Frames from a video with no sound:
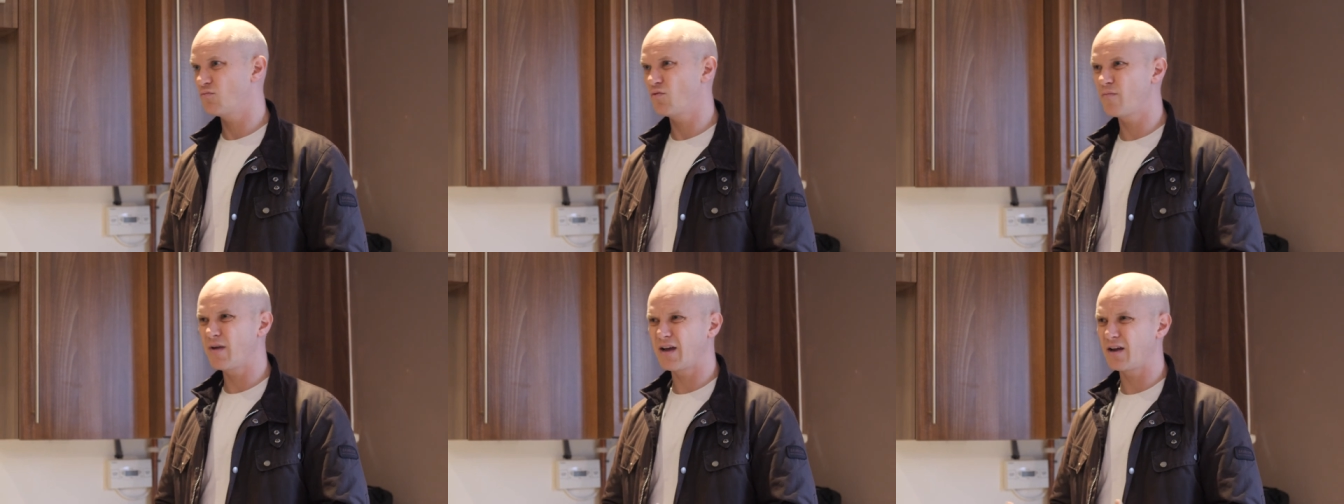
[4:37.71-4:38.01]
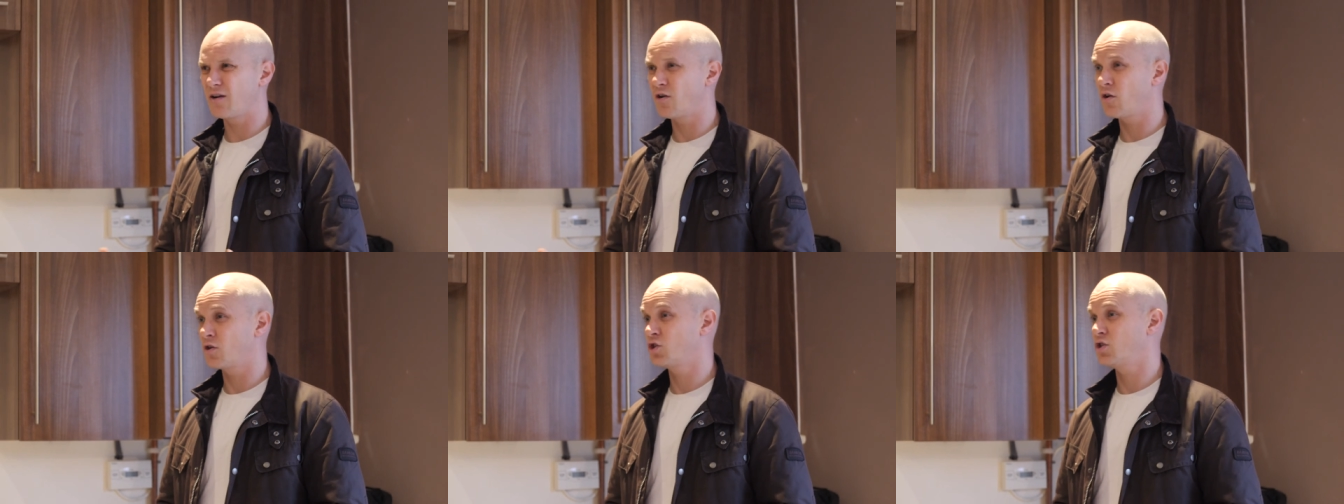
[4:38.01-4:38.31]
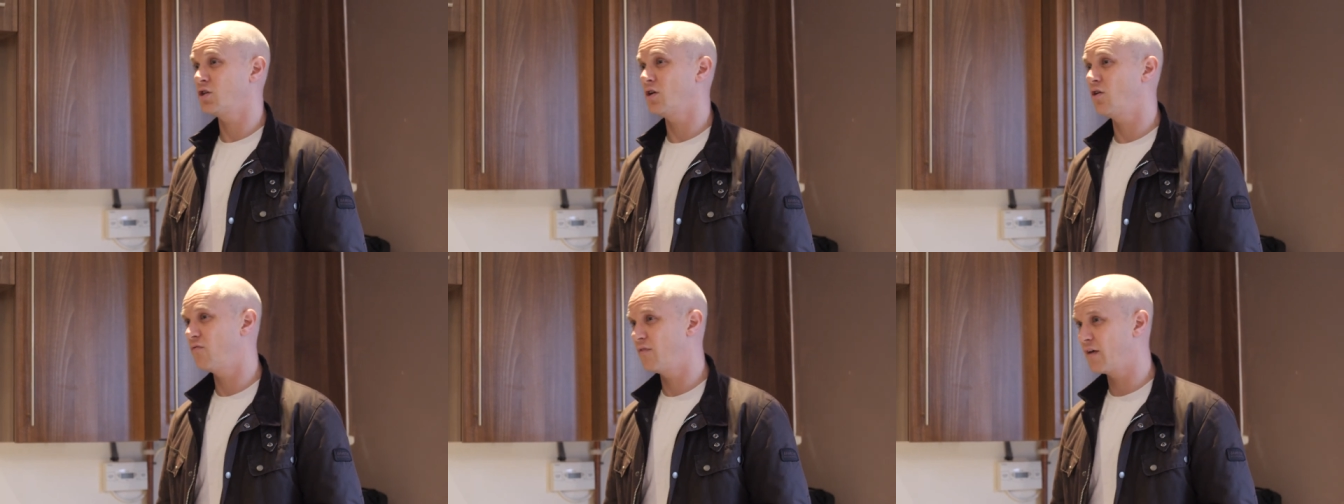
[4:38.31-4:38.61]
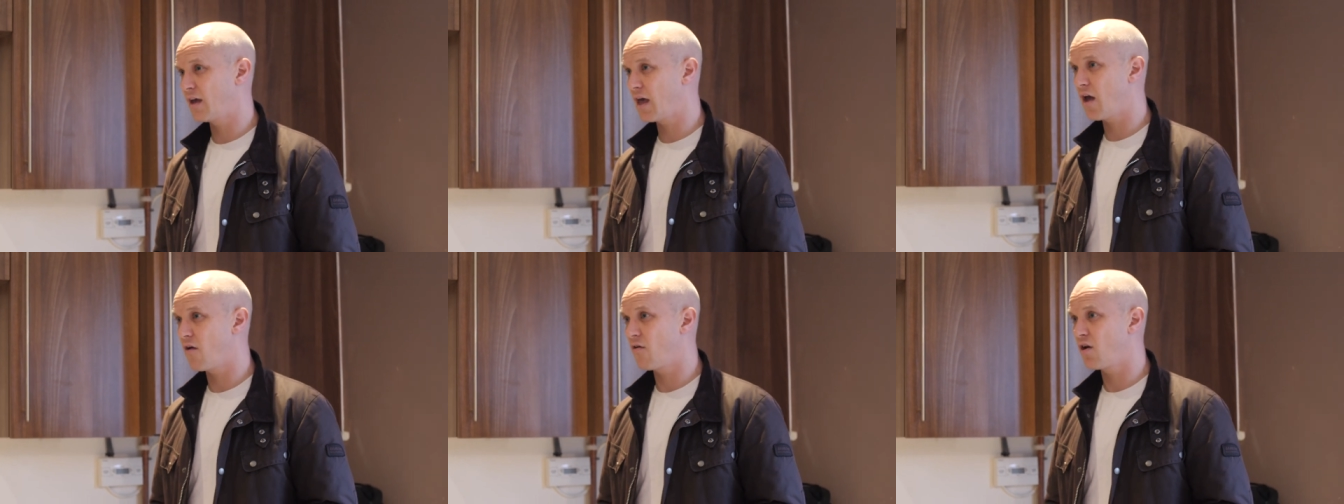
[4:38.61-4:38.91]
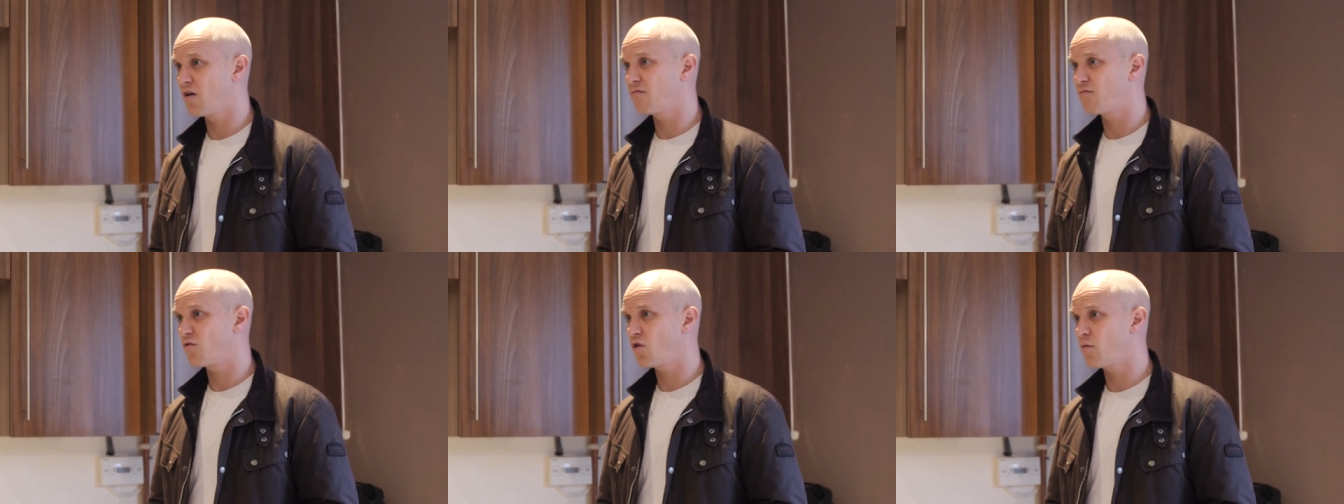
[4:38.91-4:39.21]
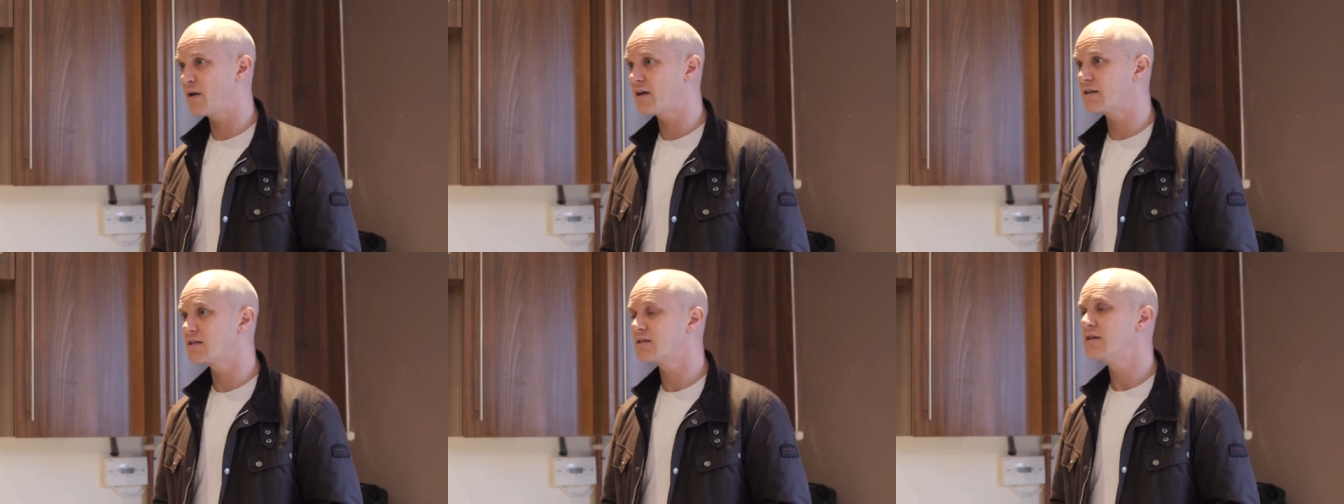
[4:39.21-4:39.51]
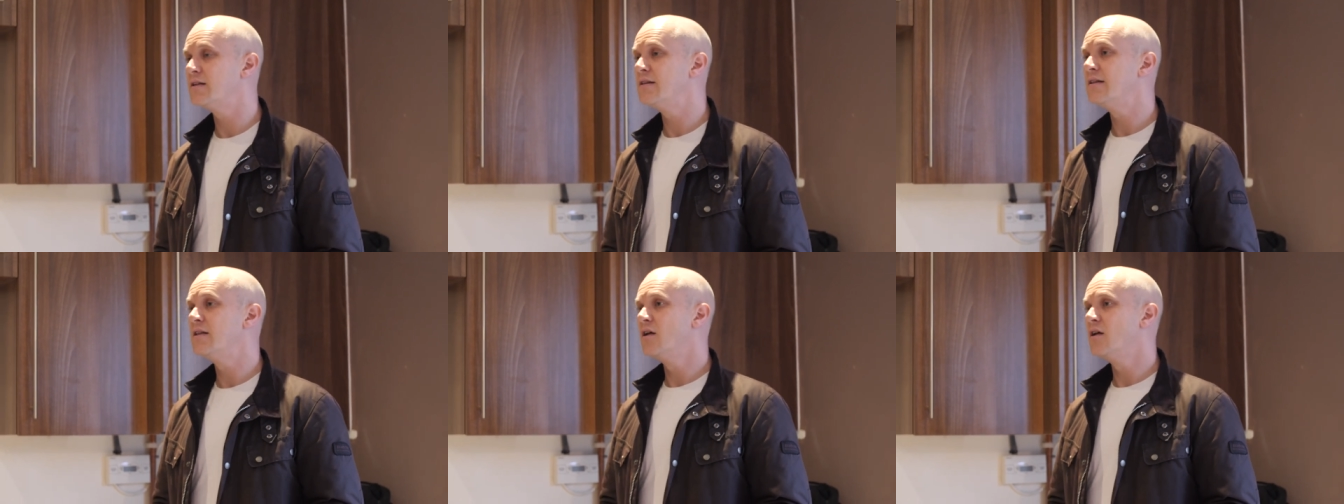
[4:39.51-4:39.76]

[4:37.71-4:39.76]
We'll make a nice shelving area from it,